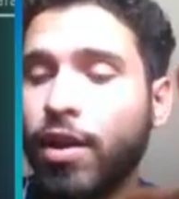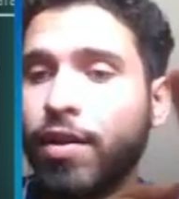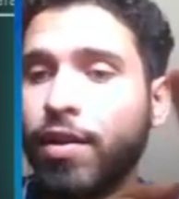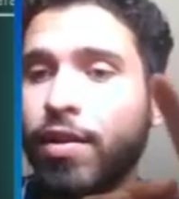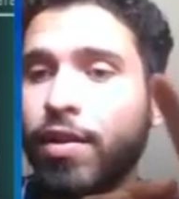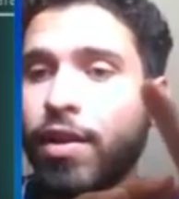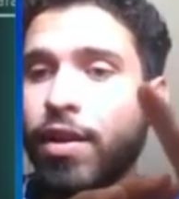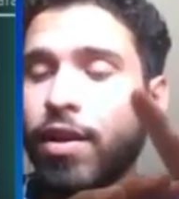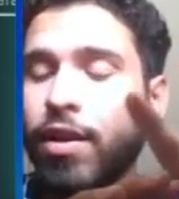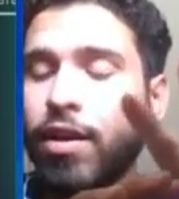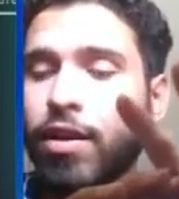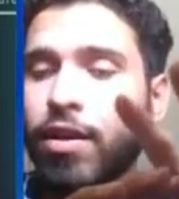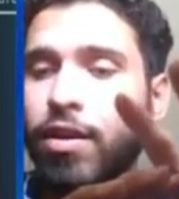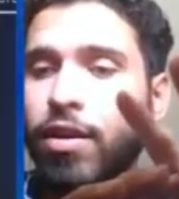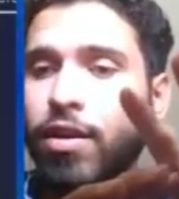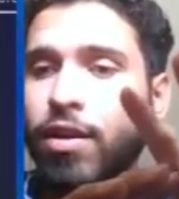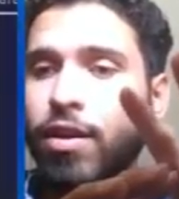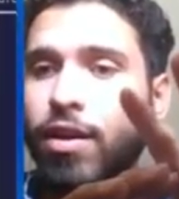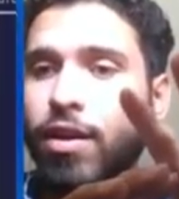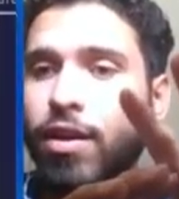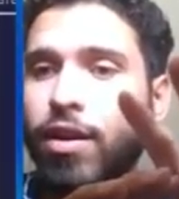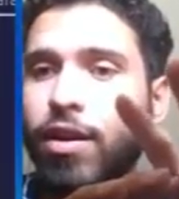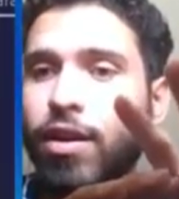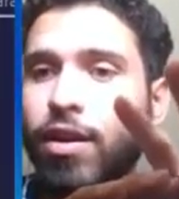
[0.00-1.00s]
in their
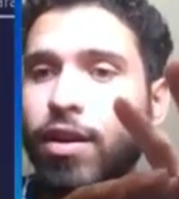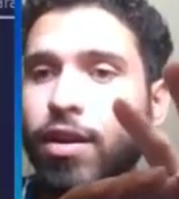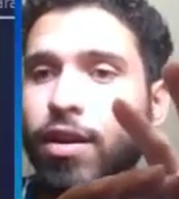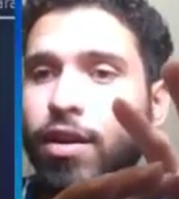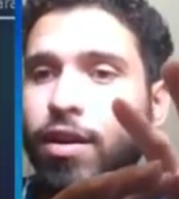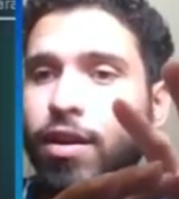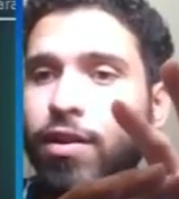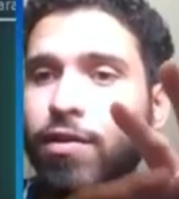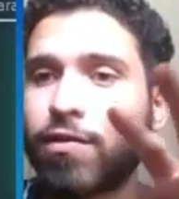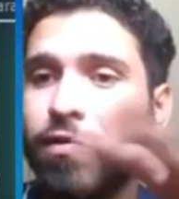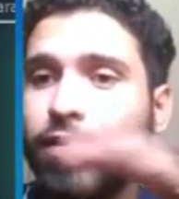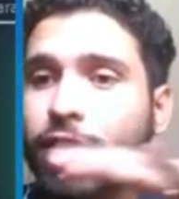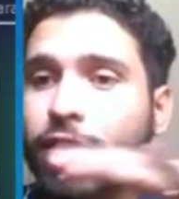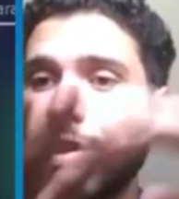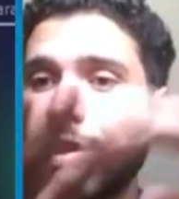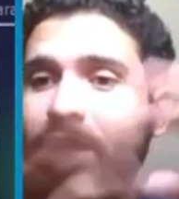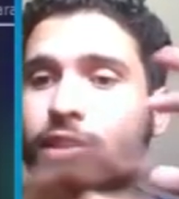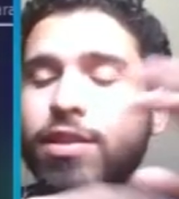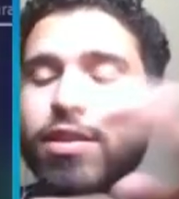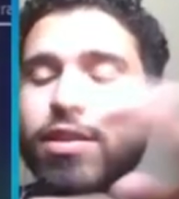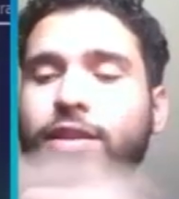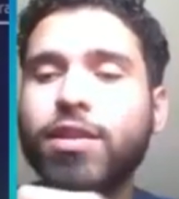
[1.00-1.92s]
feed,